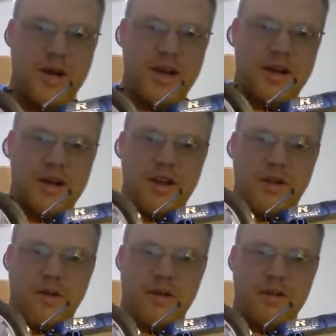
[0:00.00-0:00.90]
brand
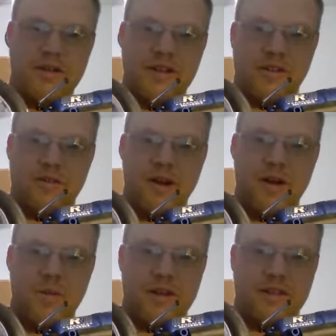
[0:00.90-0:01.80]
new. These
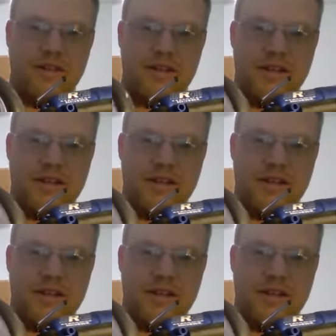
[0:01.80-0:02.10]
rear ones,